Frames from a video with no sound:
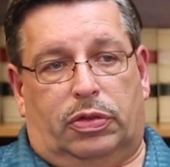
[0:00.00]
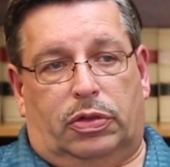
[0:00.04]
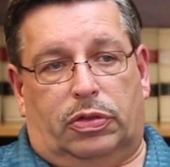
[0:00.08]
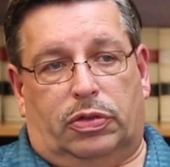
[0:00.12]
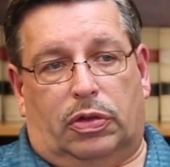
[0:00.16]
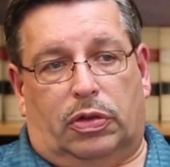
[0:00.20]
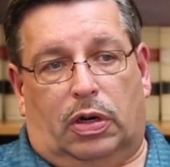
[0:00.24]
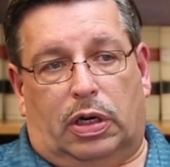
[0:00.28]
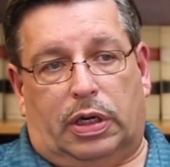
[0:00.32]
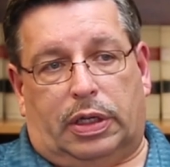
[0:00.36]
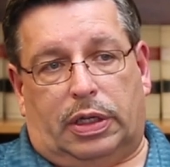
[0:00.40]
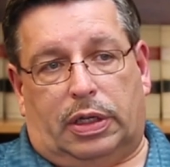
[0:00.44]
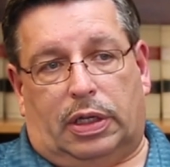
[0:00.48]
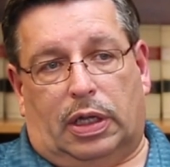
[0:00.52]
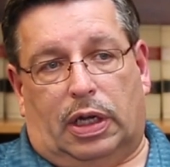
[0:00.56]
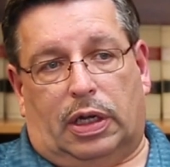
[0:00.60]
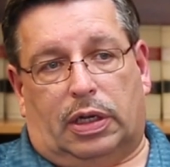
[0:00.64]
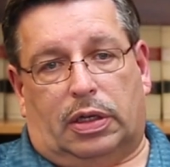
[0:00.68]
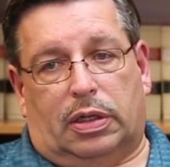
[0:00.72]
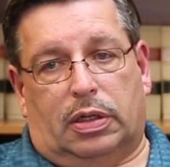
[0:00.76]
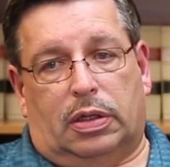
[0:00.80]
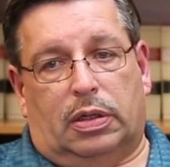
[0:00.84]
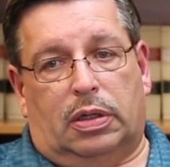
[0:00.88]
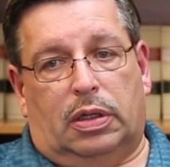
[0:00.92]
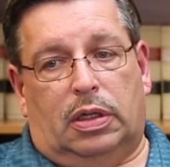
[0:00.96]
is
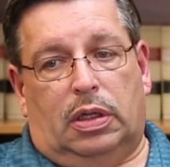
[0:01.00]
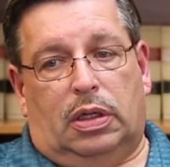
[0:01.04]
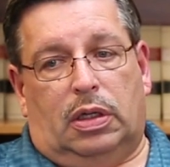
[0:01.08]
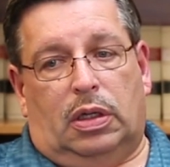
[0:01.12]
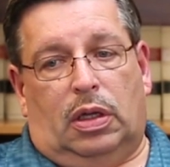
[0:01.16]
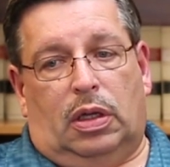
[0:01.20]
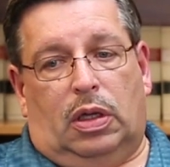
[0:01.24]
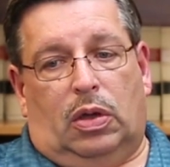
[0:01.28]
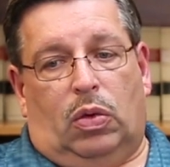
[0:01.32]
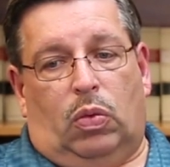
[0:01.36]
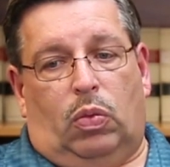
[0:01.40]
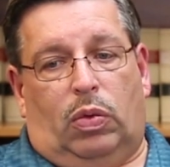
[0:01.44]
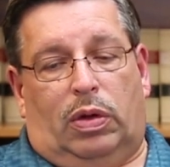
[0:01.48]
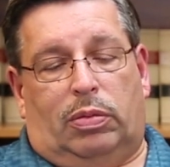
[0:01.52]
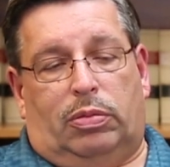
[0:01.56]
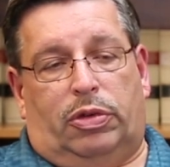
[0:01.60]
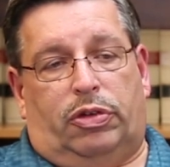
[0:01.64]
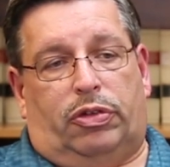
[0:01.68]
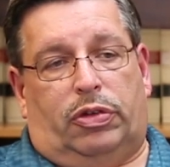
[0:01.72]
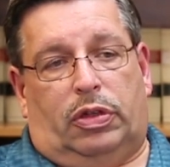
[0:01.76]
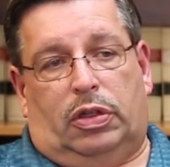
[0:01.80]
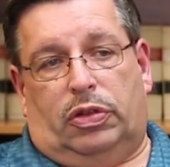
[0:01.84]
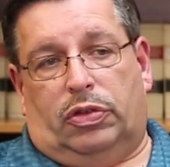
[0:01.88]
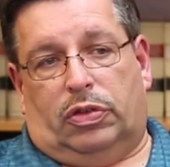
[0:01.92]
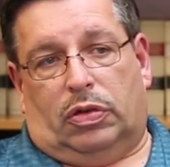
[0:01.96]
architected, when
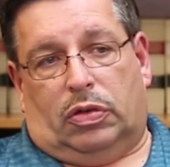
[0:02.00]
machines